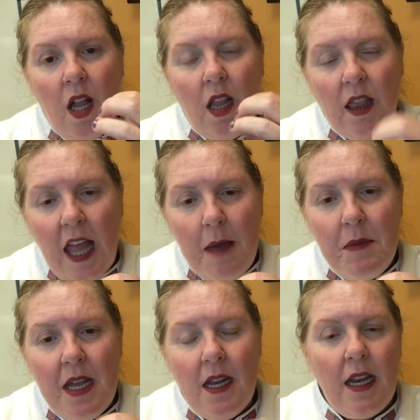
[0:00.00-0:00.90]

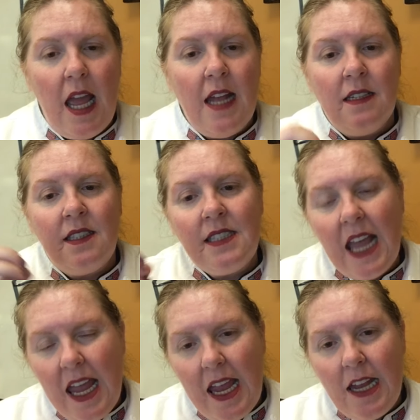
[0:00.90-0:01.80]
lemon and
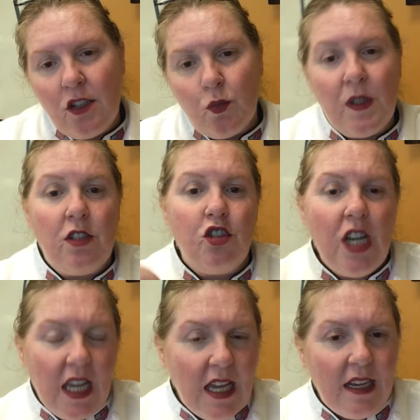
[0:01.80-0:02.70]
sage with
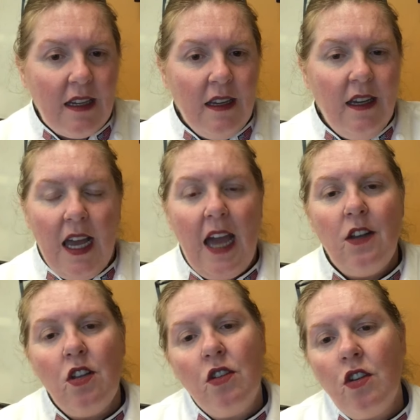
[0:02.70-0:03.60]
chicken? How
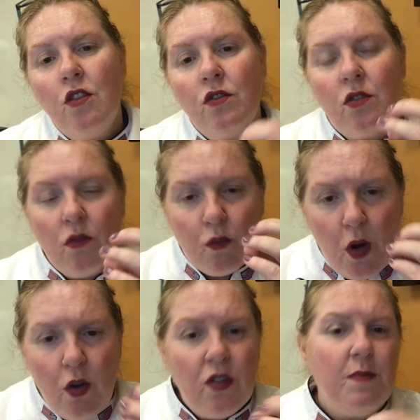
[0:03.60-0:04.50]
do you use
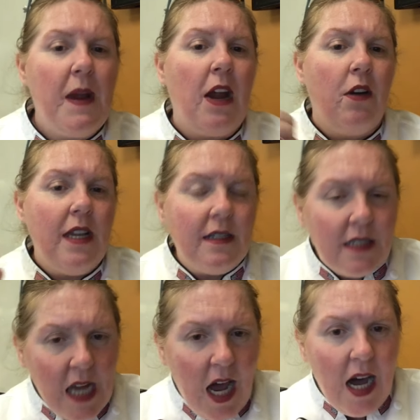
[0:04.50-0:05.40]
rosemary and
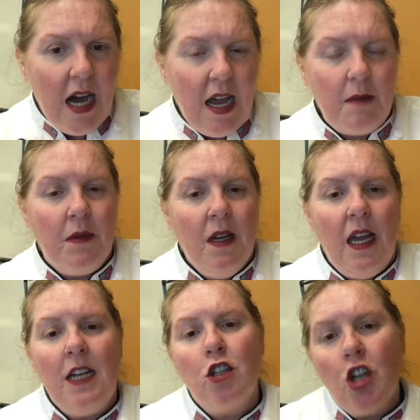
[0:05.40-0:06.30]
thyme
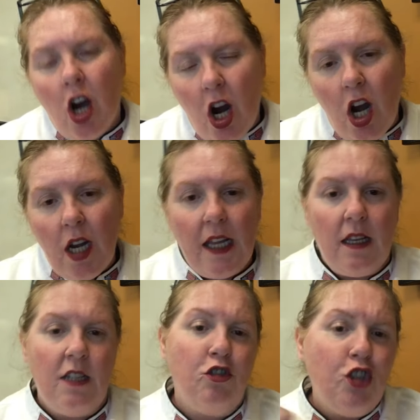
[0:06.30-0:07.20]
and
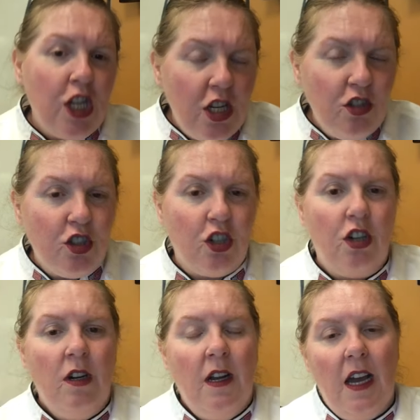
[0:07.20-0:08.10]
garlic and
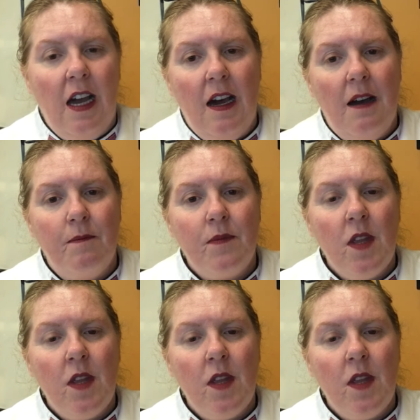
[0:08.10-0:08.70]
ginger? How